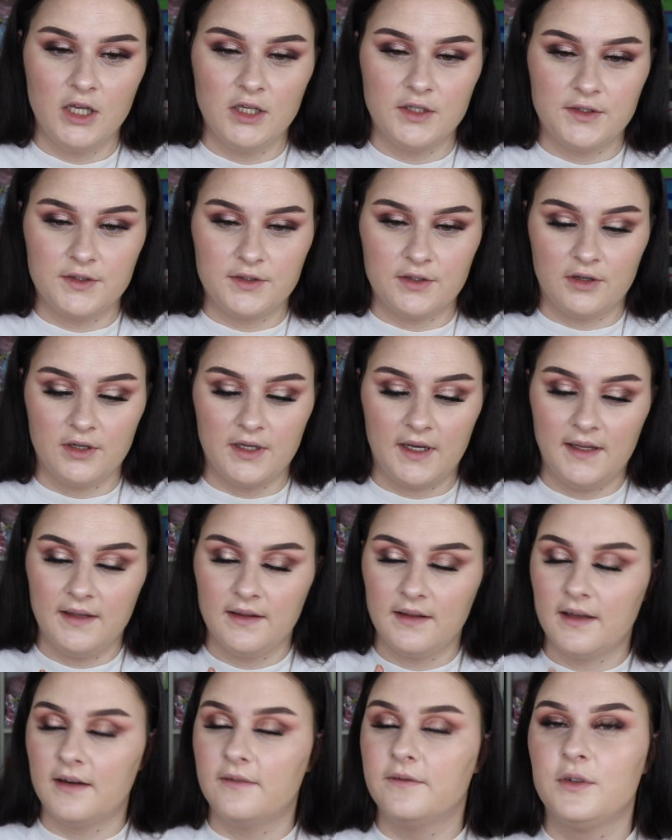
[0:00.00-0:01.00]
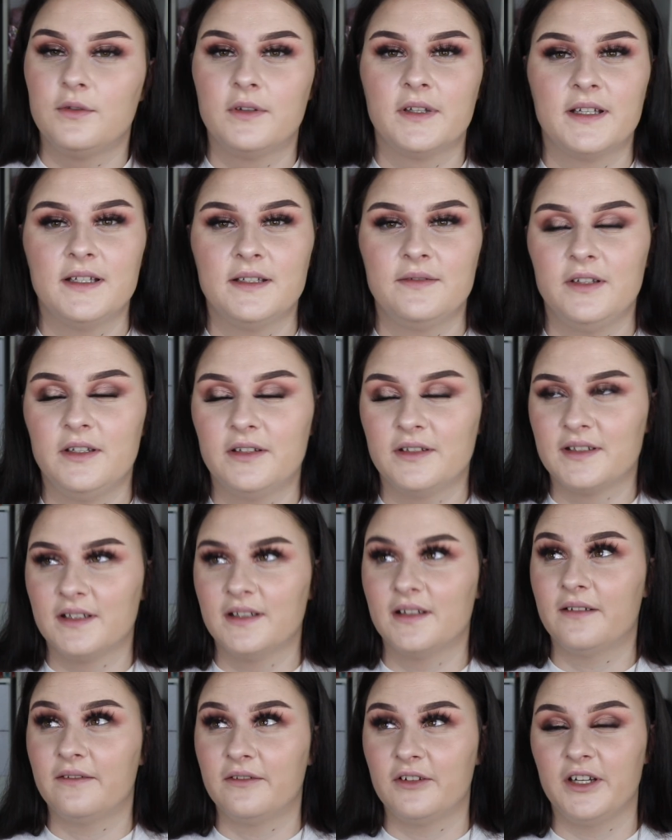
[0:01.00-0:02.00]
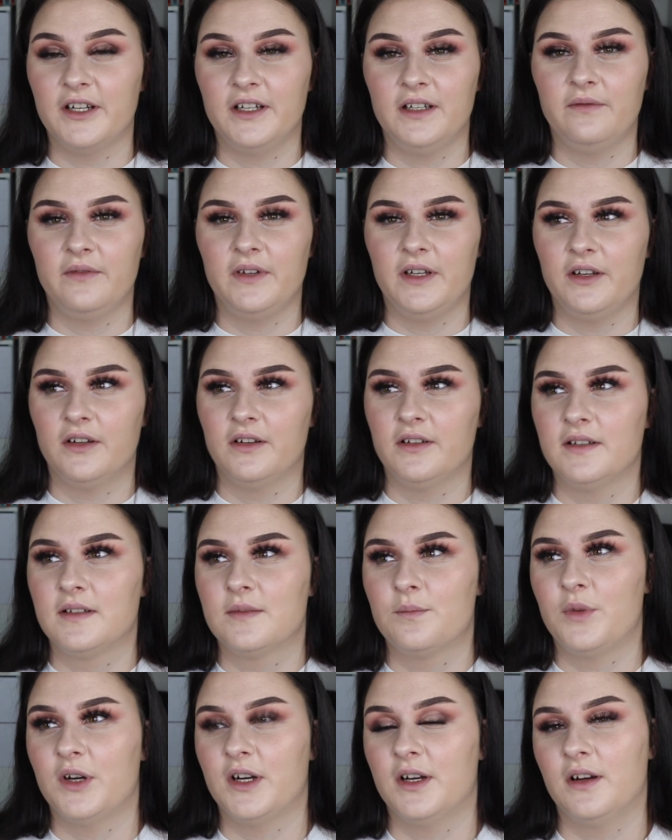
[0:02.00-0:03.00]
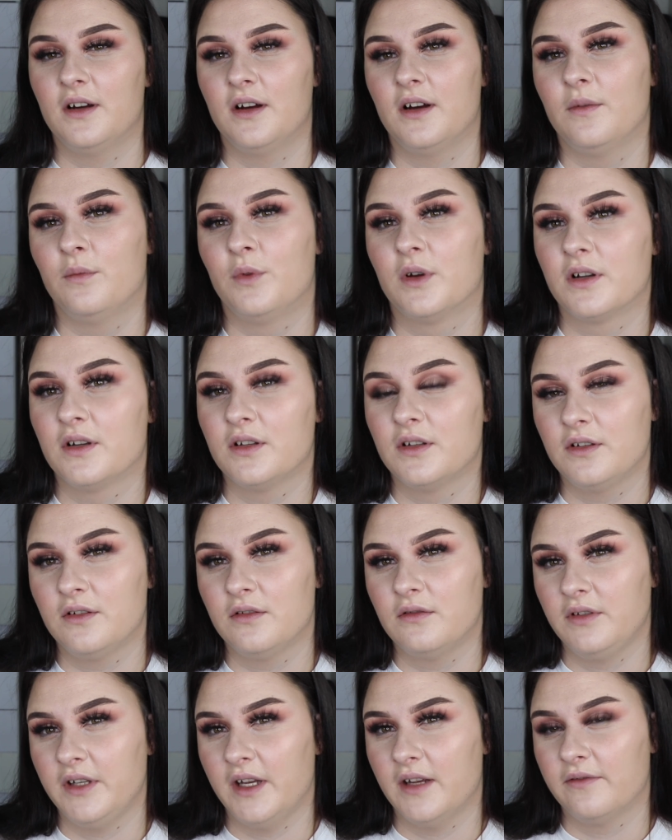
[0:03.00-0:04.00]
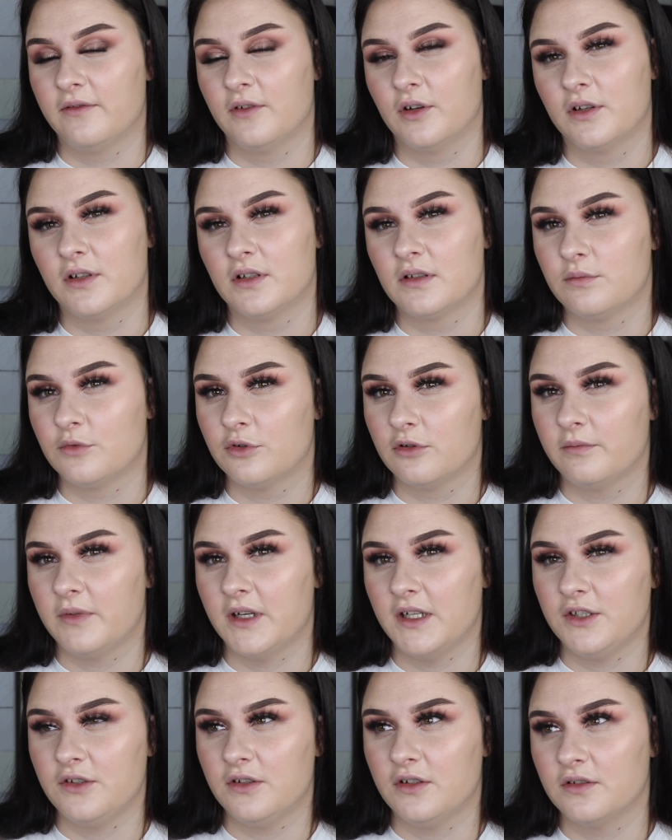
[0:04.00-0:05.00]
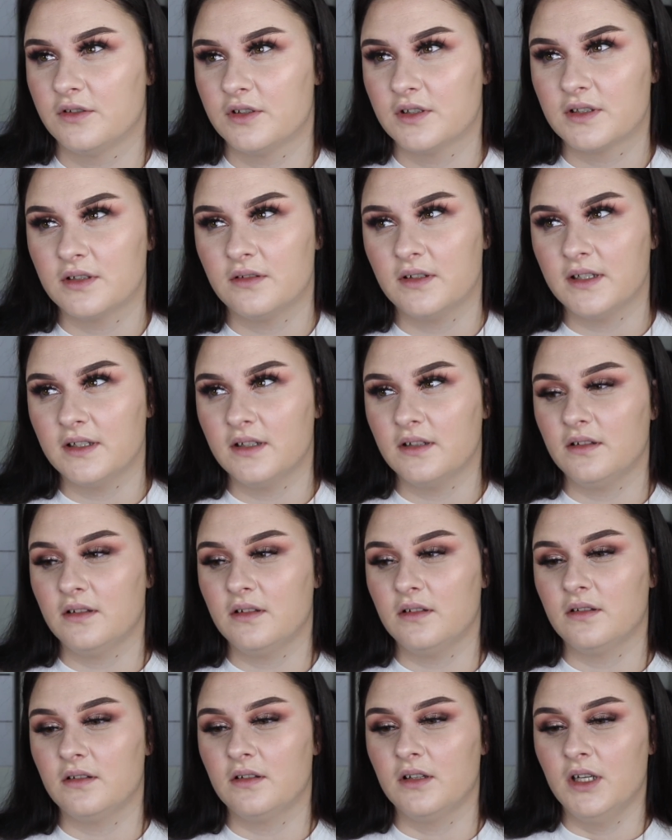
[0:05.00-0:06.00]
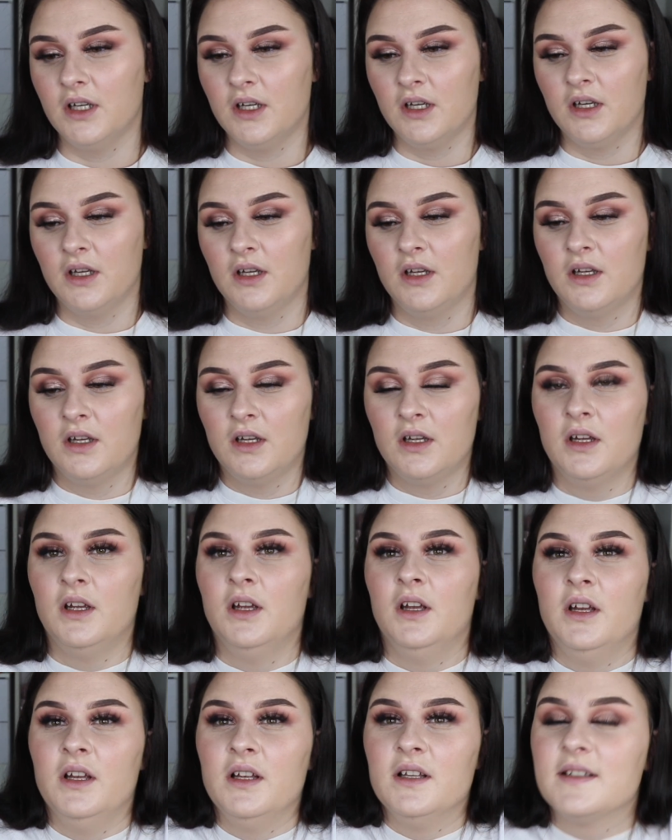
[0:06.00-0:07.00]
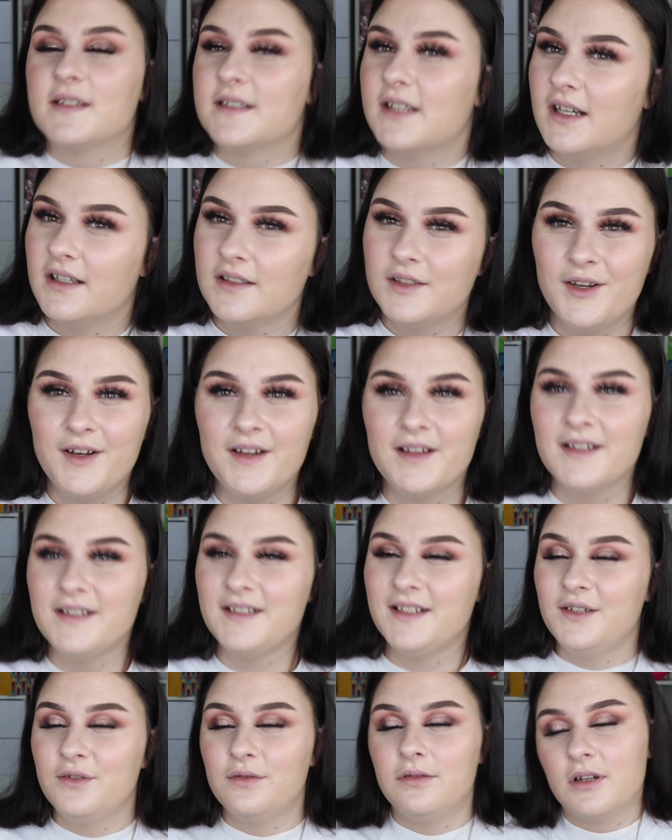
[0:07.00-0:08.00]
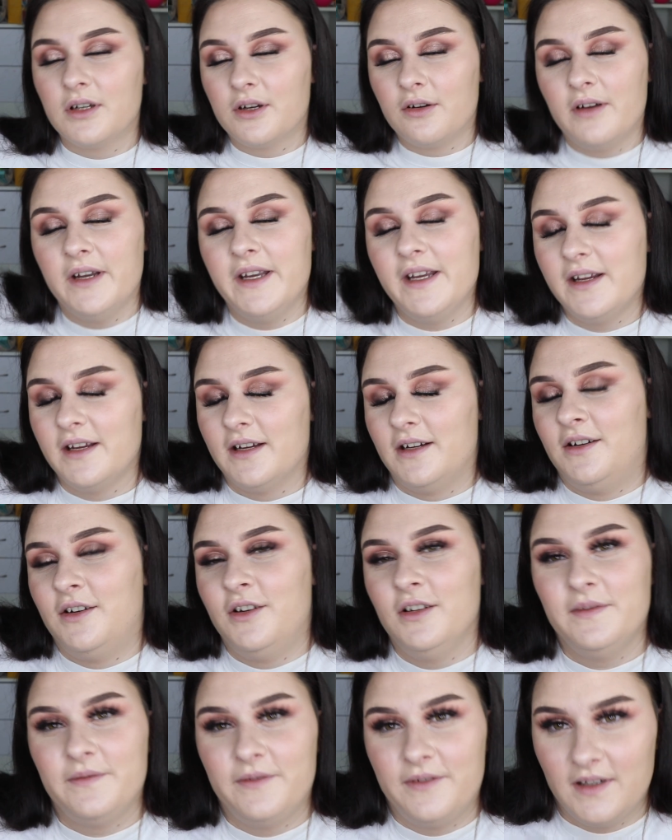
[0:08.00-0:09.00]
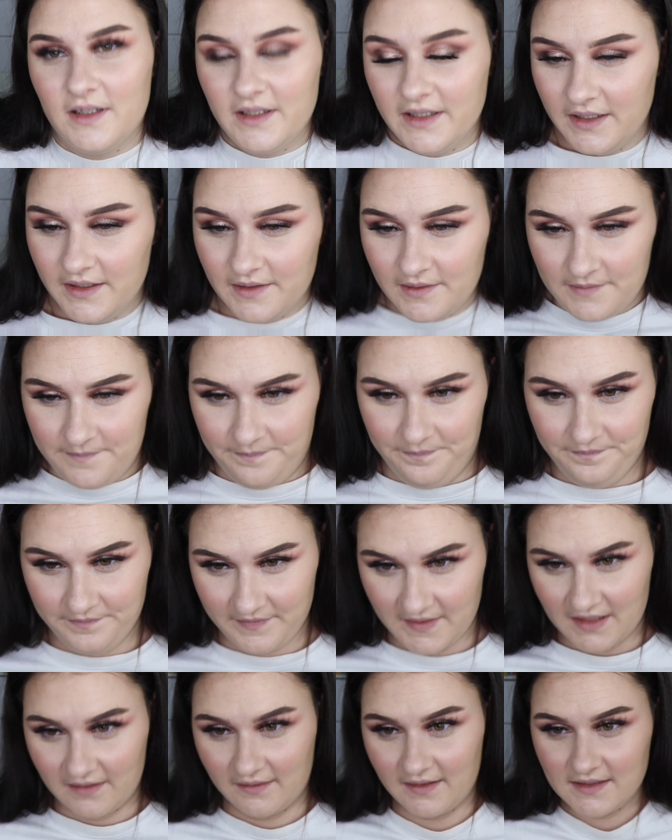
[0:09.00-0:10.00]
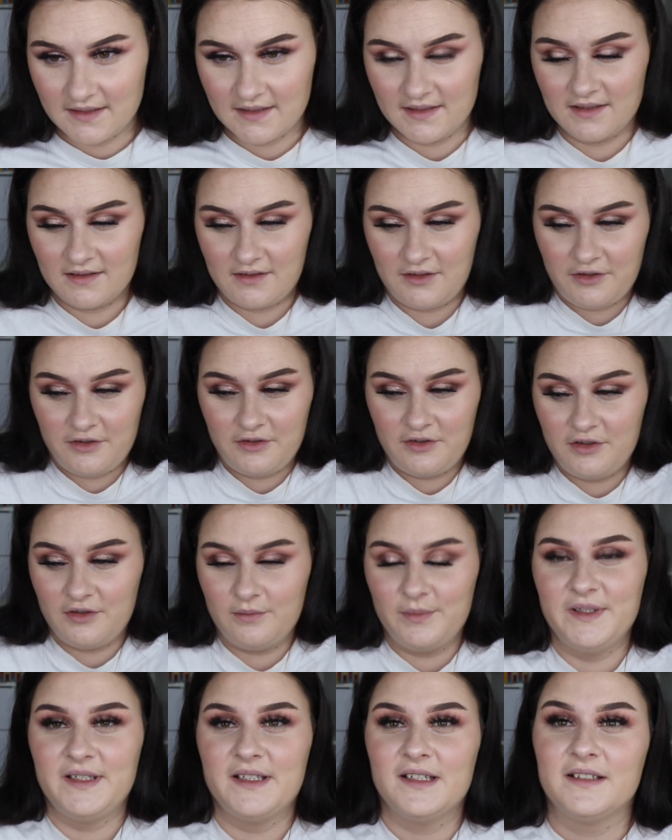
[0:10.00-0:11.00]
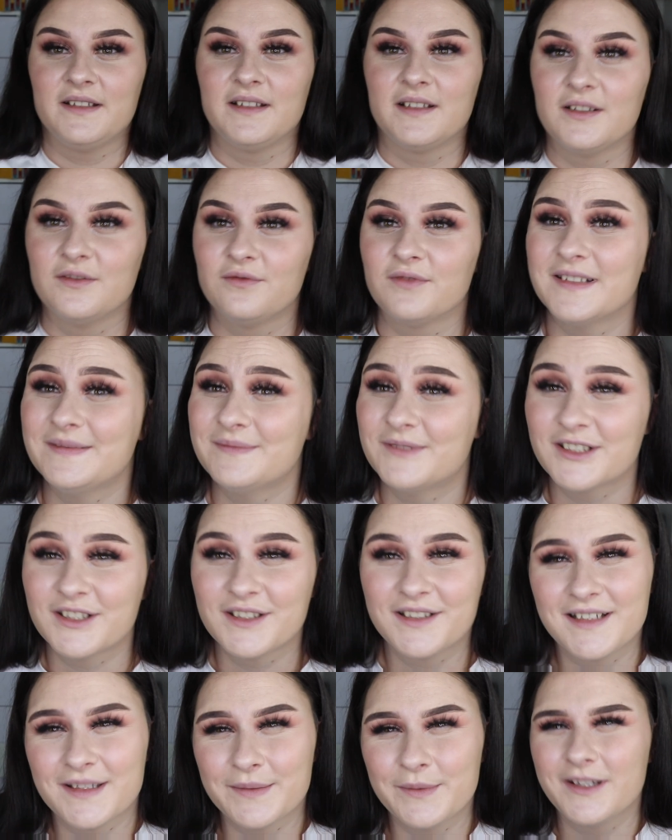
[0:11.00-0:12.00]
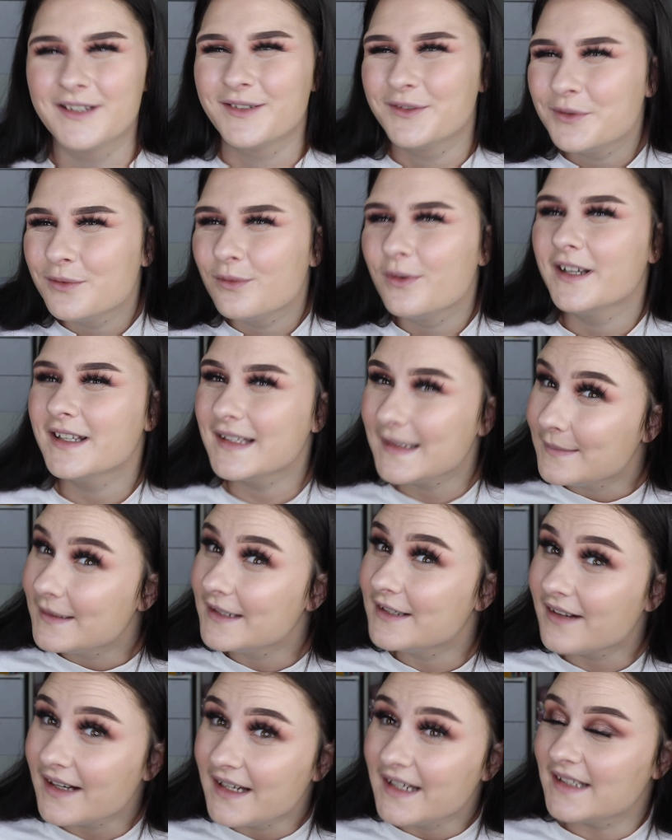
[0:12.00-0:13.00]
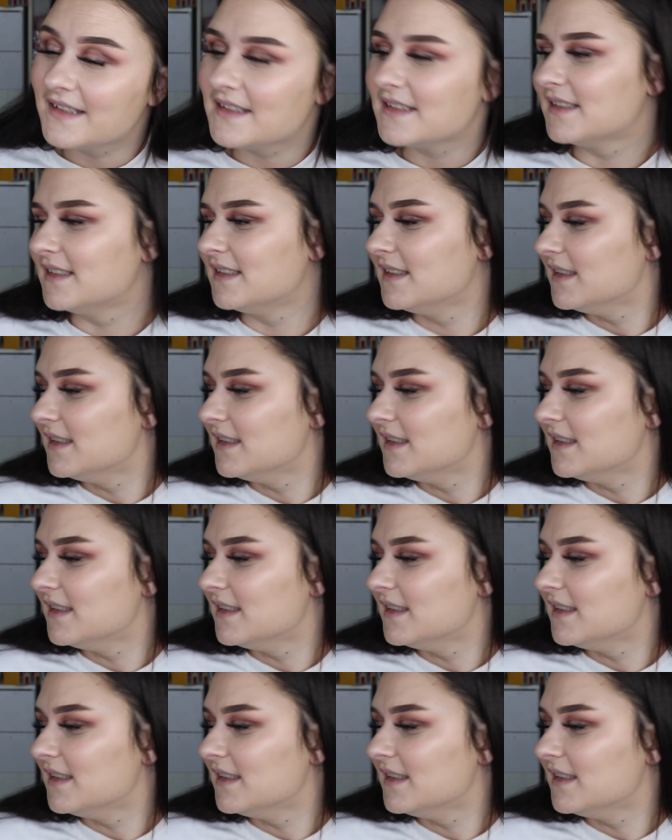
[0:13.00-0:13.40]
So I love doing these videos, I love creating videos, but I want to, yeah, focus more on Patreon just so I can start turning this into a career, hopefully. Unless YouTube decides to re-monetize me, that would really be great.